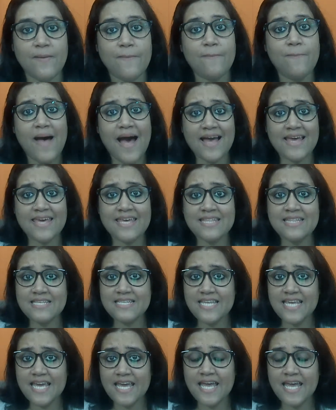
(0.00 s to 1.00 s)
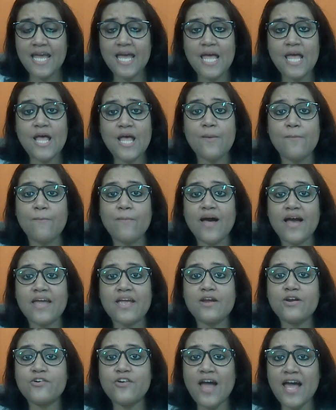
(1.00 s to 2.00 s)
Back in the day,
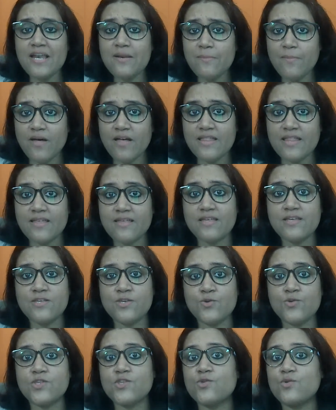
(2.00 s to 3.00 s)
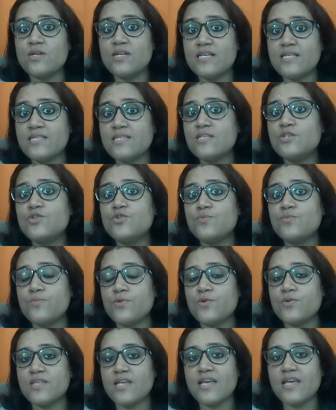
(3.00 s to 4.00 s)
my grandmother used to listen to
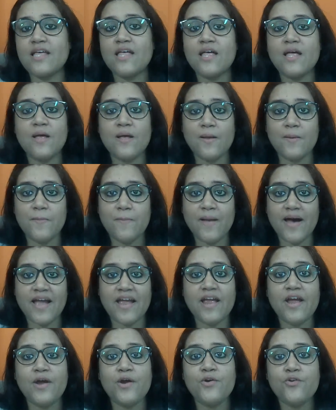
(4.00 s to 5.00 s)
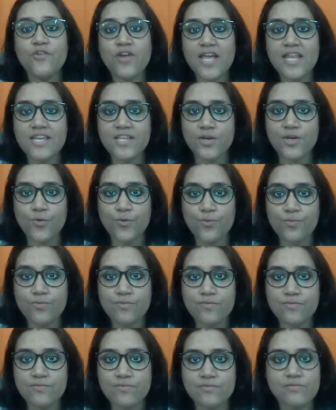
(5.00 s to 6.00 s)
music by radio.
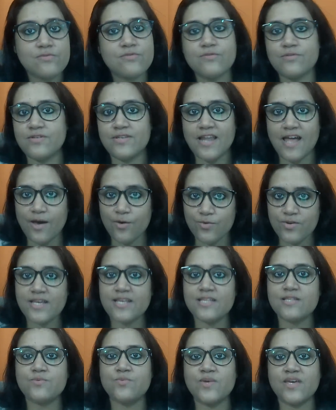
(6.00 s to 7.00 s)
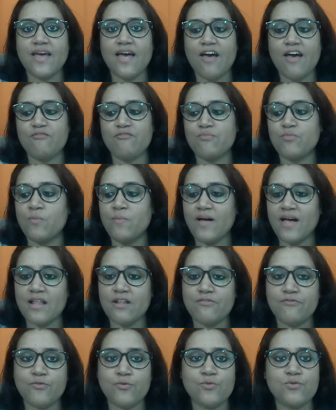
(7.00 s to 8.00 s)
Nowadays, we have
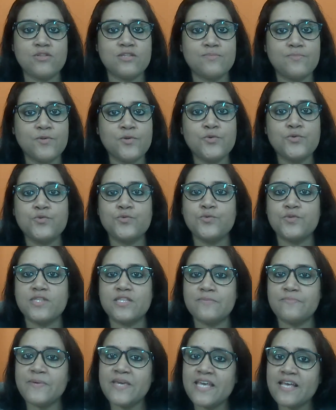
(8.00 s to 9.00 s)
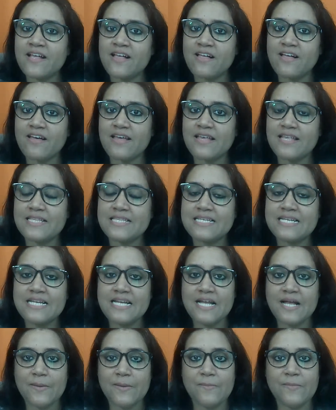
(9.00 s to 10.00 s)
mobile phones, Bluetooth speakers,
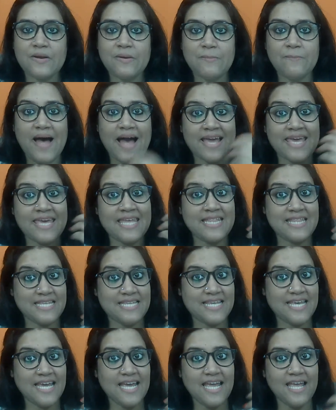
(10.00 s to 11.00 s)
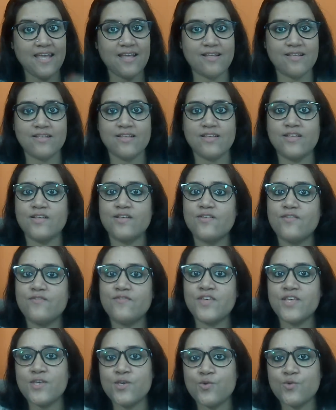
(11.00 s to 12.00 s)
but back in the day,
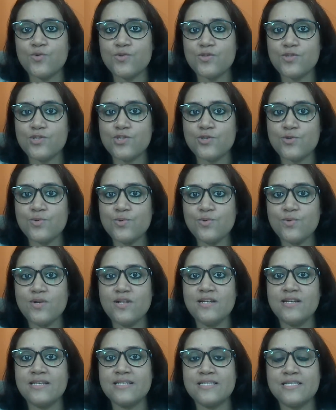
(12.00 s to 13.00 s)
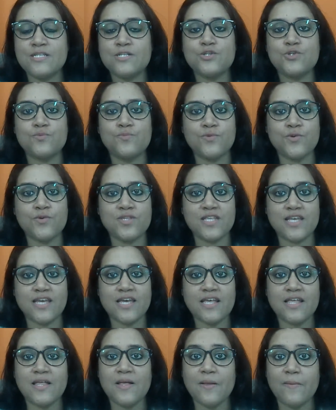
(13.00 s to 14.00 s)
we used to listen to
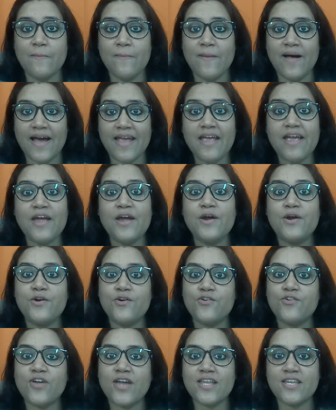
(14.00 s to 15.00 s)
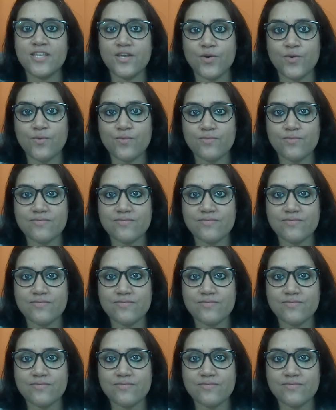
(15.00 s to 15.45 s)
music by radio.